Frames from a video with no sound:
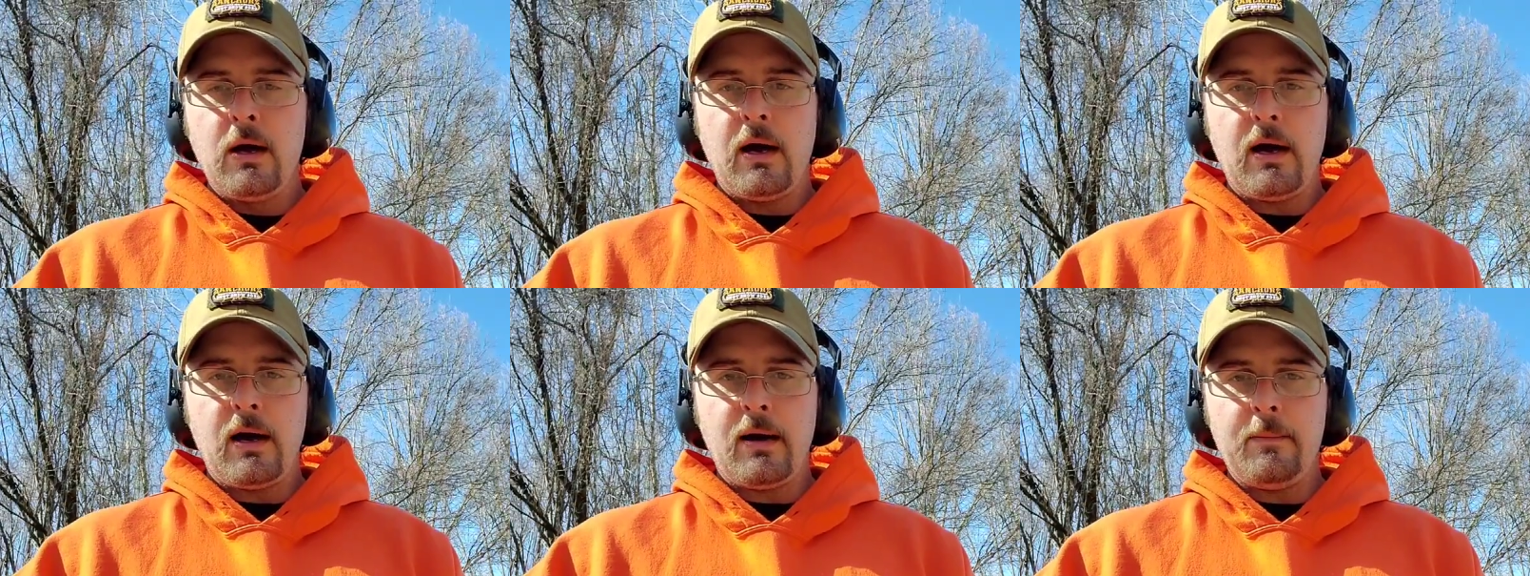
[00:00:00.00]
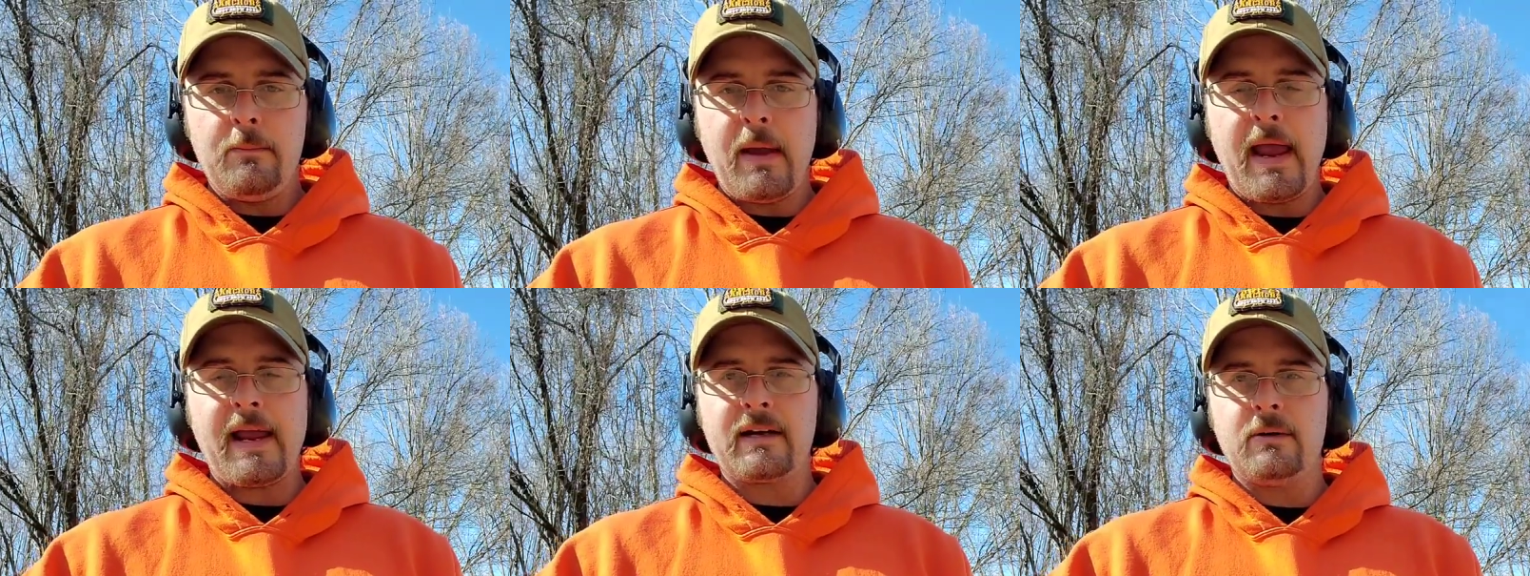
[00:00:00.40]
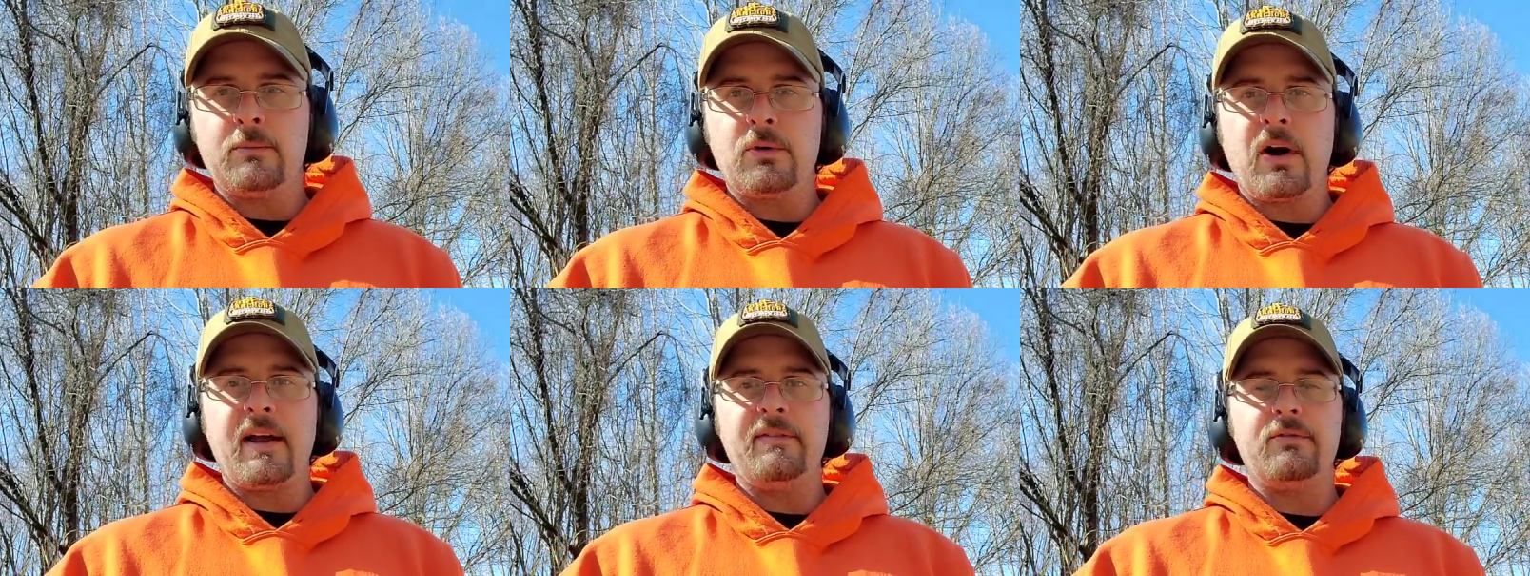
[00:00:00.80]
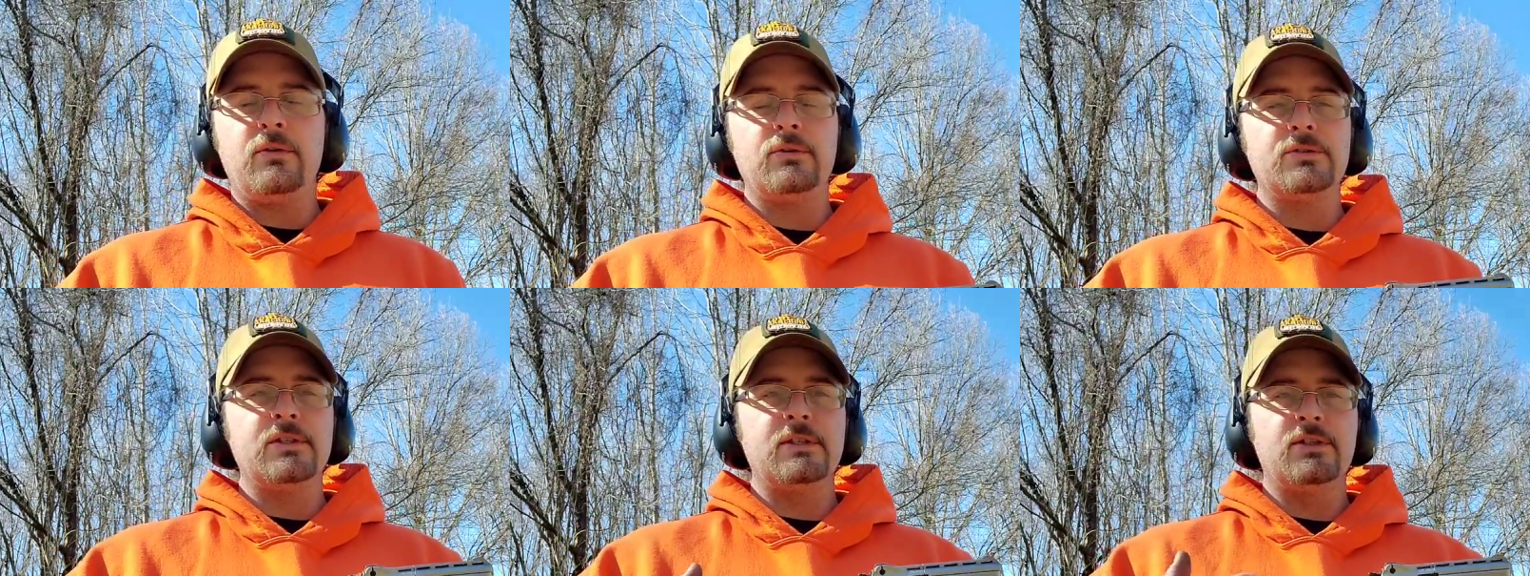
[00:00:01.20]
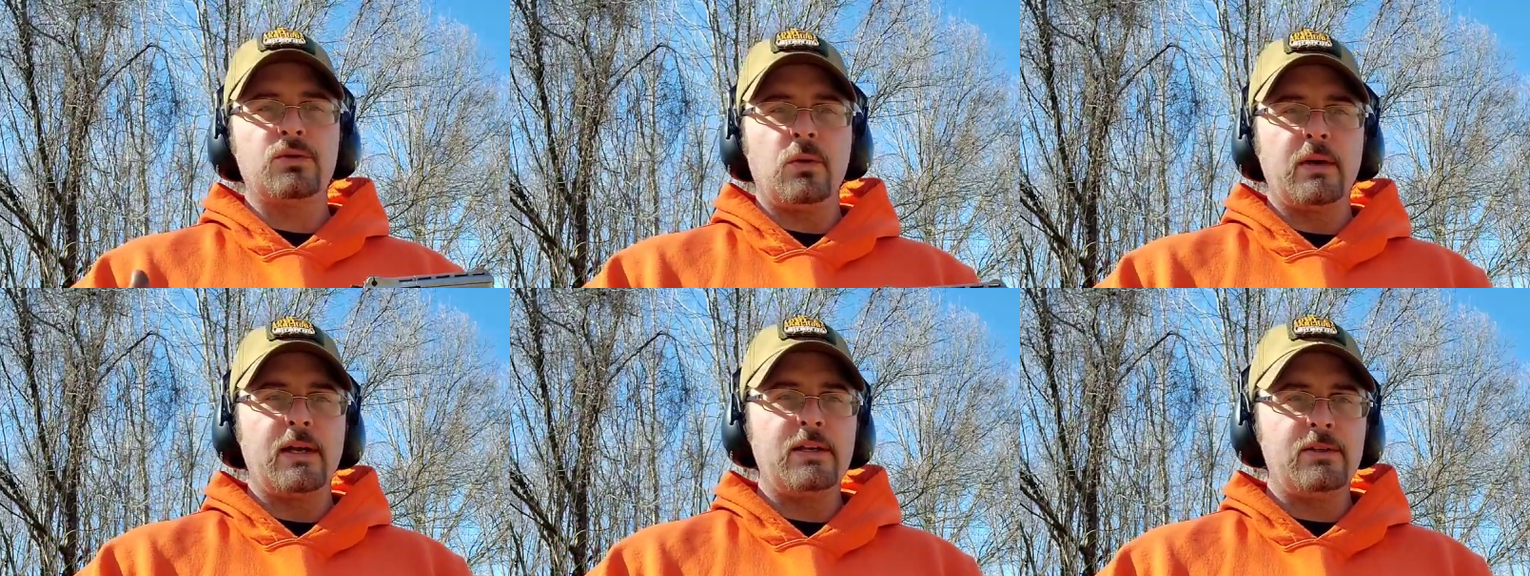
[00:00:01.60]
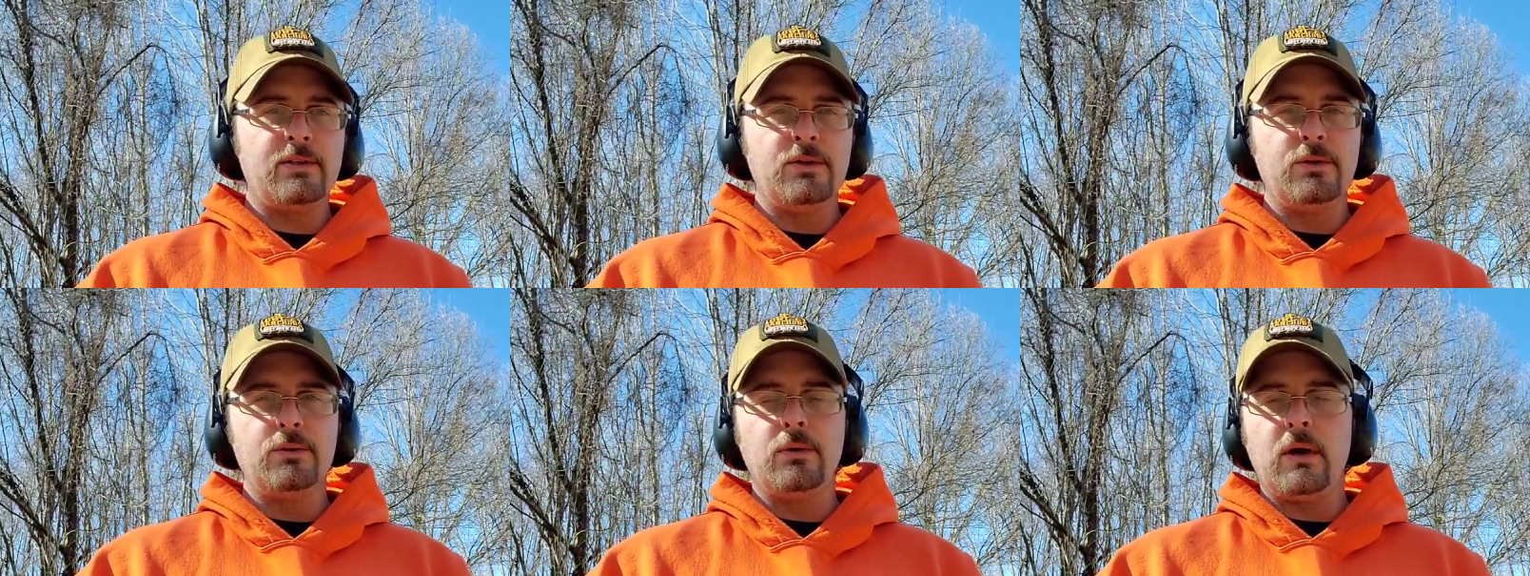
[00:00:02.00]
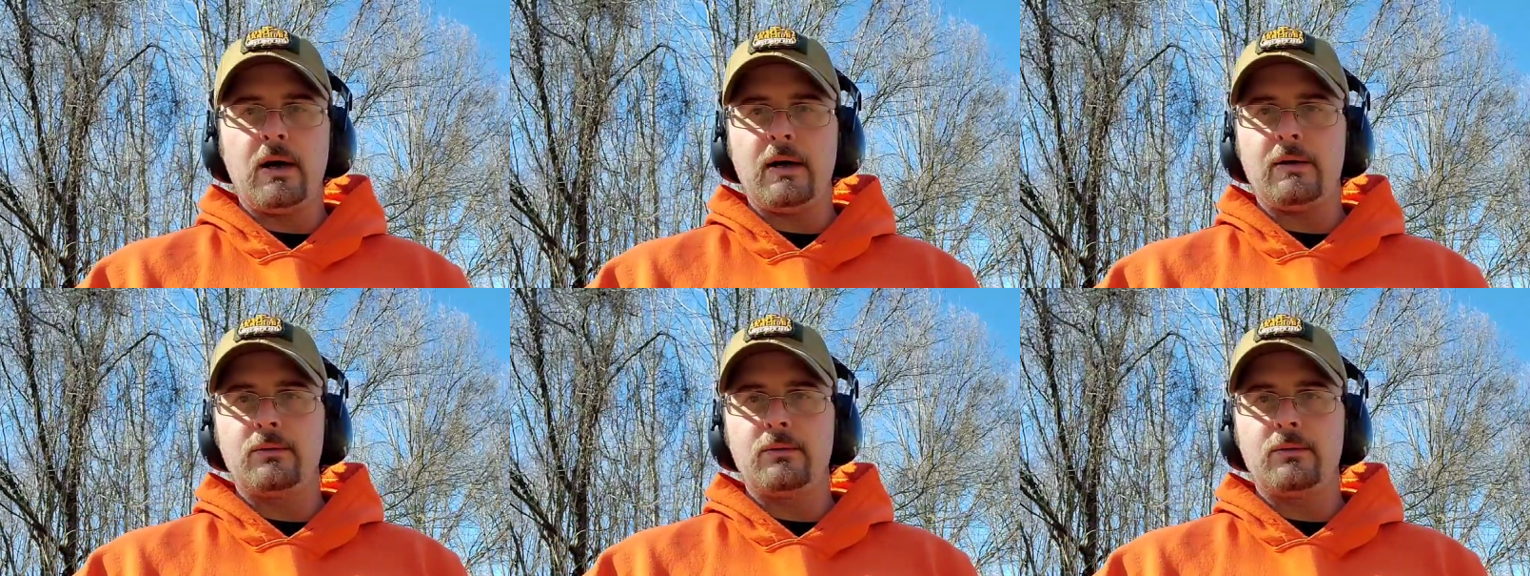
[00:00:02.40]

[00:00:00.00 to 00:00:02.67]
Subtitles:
Magnum rifles and 22